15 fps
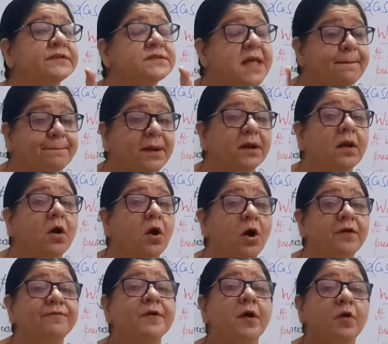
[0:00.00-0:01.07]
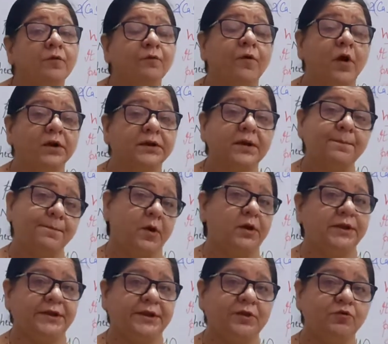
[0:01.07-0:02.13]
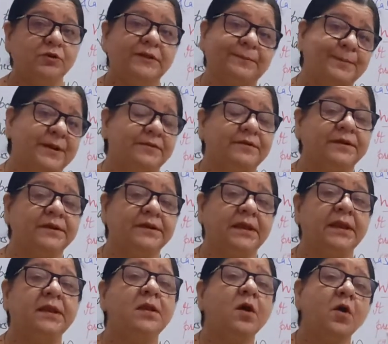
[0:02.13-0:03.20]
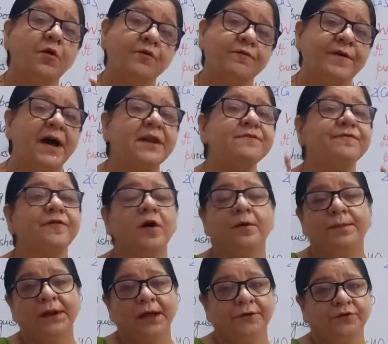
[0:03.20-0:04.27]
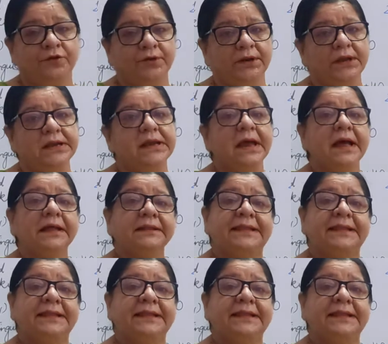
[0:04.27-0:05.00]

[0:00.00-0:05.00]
number of water molecules present in one formula unit,